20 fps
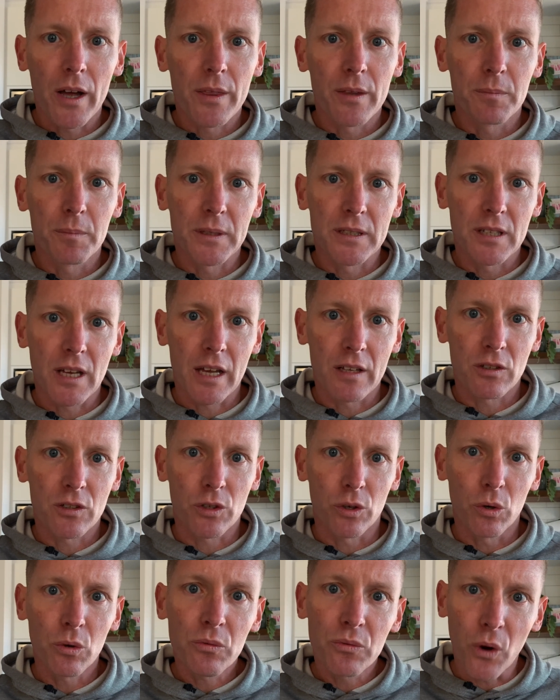the
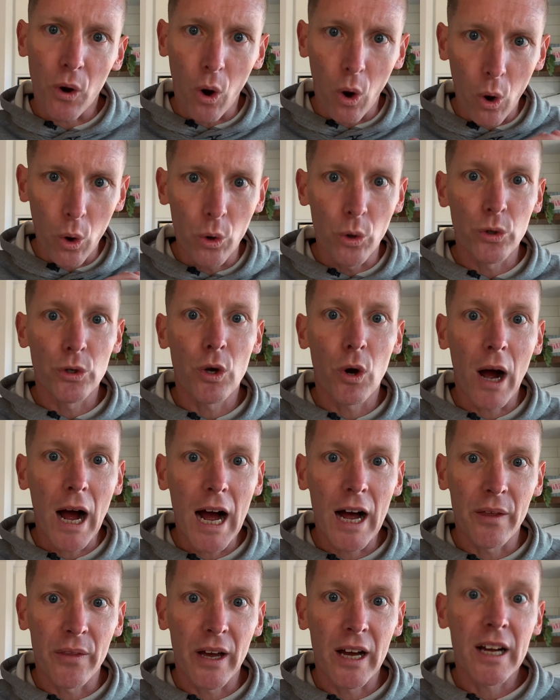potential for all your
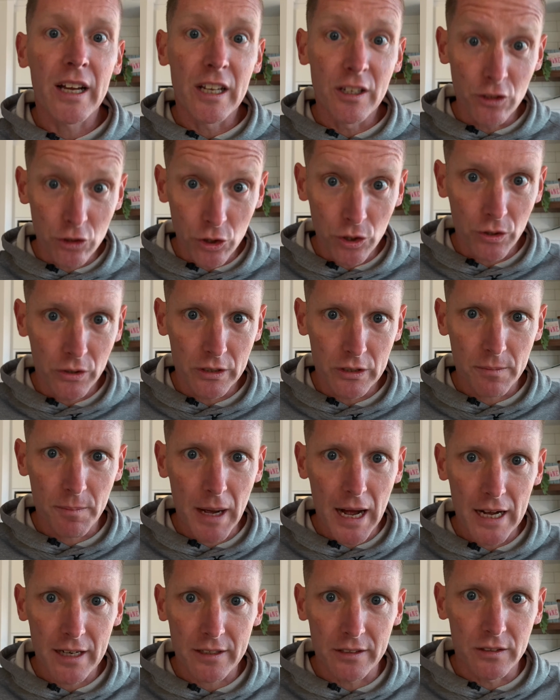other endurance
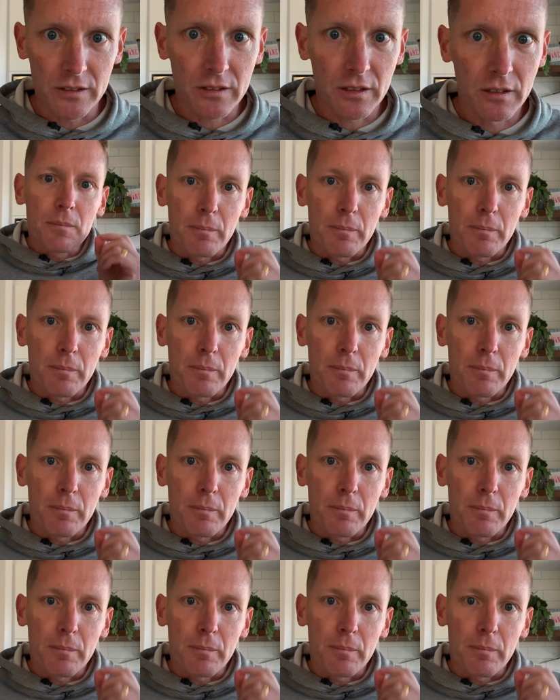markers.